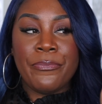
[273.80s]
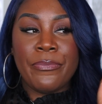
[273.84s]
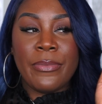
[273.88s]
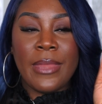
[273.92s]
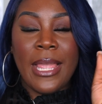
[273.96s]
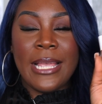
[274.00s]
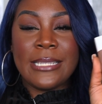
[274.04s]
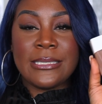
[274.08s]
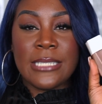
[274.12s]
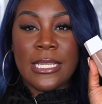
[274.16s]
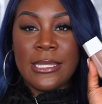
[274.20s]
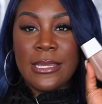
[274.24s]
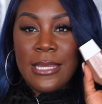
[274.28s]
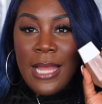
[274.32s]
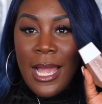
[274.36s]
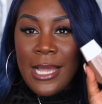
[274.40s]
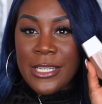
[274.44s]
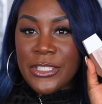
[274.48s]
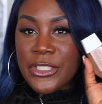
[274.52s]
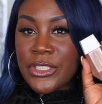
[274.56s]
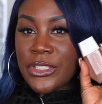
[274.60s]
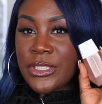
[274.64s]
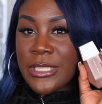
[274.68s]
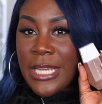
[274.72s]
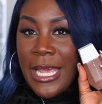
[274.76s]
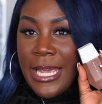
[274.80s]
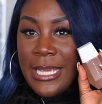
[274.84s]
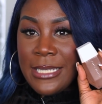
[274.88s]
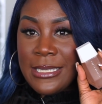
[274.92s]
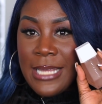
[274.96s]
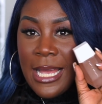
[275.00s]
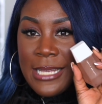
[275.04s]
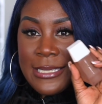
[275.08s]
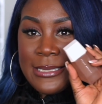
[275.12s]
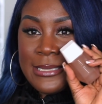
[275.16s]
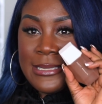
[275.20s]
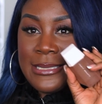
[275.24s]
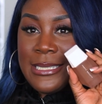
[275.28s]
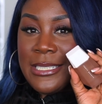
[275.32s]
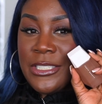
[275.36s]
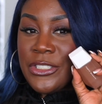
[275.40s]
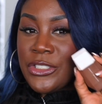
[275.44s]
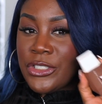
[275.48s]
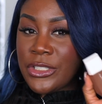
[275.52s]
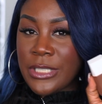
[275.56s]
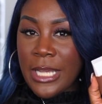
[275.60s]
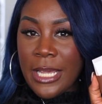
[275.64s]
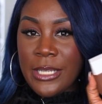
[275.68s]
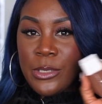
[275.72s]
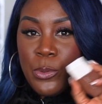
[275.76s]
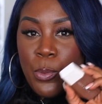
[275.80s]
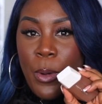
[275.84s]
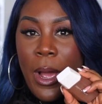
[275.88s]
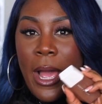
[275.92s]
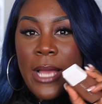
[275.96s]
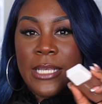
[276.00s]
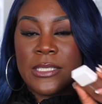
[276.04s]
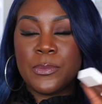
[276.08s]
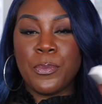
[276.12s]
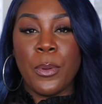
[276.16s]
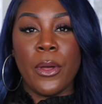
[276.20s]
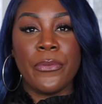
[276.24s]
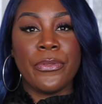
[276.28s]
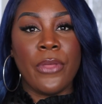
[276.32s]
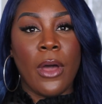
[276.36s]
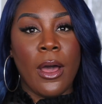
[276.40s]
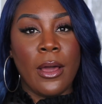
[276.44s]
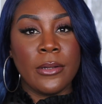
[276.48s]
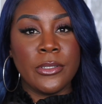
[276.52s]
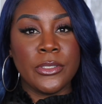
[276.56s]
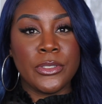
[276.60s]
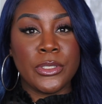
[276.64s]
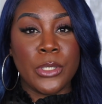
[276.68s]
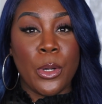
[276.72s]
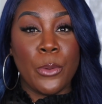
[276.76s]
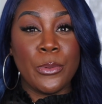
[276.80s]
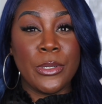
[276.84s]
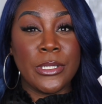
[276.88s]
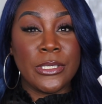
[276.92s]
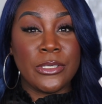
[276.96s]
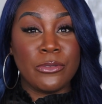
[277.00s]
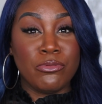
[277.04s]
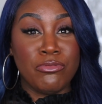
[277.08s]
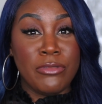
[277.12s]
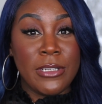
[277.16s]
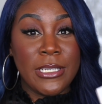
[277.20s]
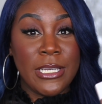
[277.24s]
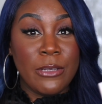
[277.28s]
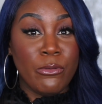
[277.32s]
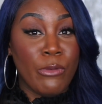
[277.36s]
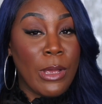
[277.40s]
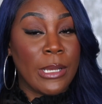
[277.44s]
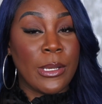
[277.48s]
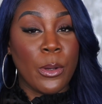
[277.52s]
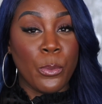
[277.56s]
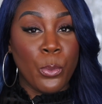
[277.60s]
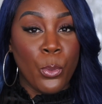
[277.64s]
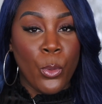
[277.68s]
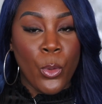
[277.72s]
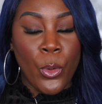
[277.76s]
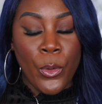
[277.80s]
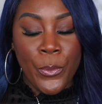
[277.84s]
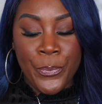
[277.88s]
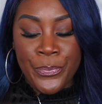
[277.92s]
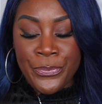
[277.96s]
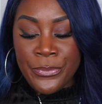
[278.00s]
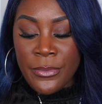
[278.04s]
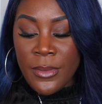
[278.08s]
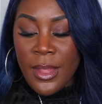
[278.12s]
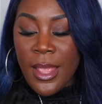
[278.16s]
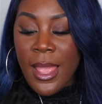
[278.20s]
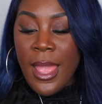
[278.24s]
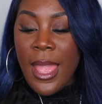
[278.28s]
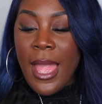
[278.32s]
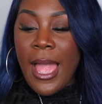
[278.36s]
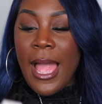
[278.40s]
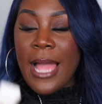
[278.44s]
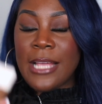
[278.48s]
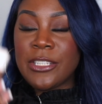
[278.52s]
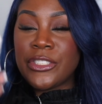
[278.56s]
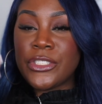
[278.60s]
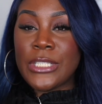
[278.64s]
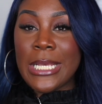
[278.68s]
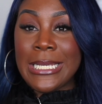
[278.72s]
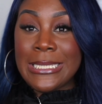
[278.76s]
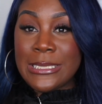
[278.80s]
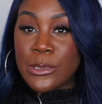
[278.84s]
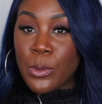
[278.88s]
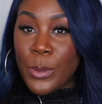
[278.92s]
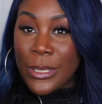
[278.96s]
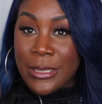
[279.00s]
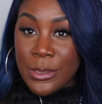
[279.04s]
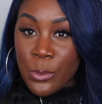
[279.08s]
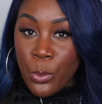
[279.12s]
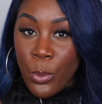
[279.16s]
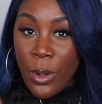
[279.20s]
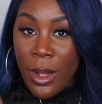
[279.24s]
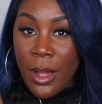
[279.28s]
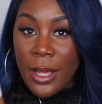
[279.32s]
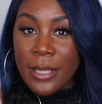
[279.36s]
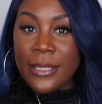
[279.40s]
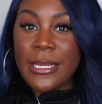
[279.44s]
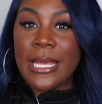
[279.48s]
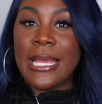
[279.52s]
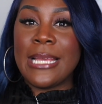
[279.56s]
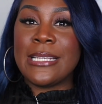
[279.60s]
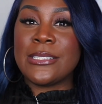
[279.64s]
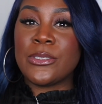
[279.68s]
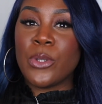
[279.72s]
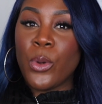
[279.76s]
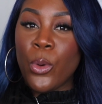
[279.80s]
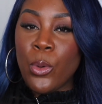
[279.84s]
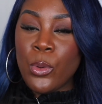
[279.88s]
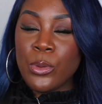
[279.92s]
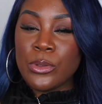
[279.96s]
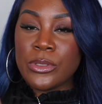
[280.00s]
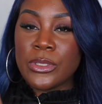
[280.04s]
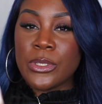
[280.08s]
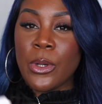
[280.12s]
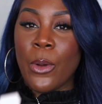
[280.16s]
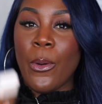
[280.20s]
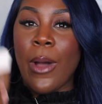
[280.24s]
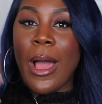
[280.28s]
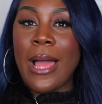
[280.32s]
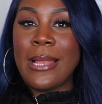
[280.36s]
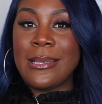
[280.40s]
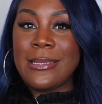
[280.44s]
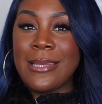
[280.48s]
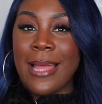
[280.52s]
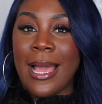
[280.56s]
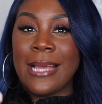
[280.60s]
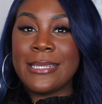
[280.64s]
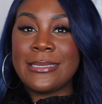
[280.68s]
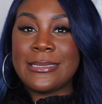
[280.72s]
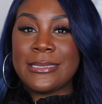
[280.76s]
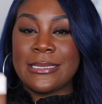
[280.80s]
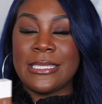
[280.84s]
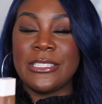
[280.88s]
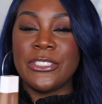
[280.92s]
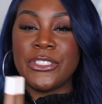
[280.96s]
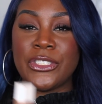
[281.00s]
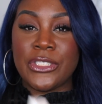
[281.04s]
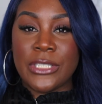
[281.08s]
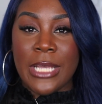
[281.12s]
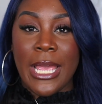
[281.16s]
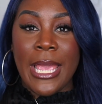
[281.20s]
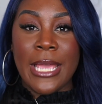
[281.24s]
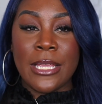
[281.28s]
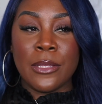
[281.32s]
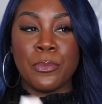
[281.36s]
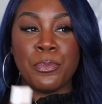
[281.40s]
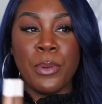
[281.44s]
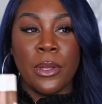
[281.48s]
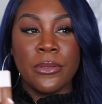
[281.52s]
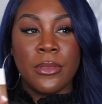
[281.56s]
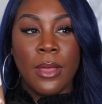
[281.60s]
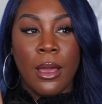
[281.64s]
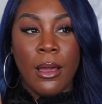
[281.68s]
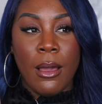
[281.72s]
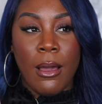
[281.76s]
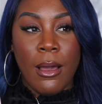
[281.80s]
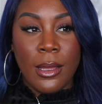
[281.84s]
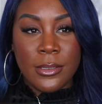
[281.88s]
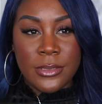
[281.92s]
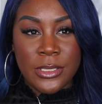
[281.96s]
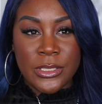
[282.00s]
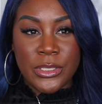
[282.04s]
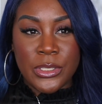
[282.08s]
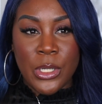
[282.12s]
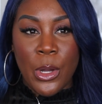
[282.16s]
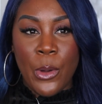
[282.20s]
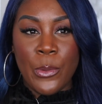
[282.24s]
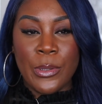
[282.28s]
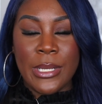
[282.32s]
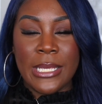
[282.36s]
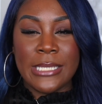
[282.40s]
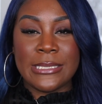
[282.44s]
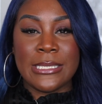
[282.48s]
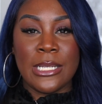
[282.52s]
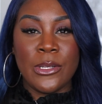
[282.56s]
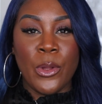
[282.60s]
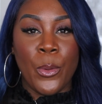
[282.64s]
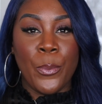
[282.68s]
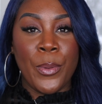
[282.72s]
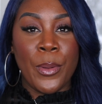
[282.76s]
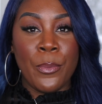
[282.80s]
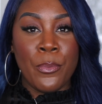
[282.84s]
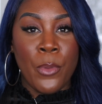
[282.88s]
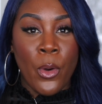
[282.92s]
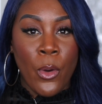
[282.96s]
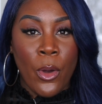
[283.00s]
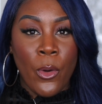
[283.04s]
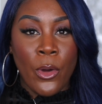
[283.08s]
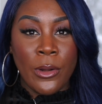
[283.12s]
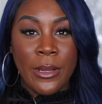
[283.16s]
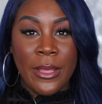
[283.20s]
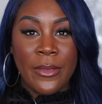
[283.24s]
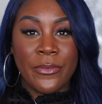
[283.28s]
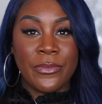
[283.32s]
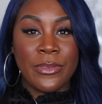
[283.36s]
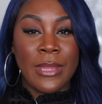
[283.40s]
is a nice shade, like skin shade wise, but the undertone is really red and warm. And shade 21 is also a nice skin shade, but the undertone is a little bit more olive.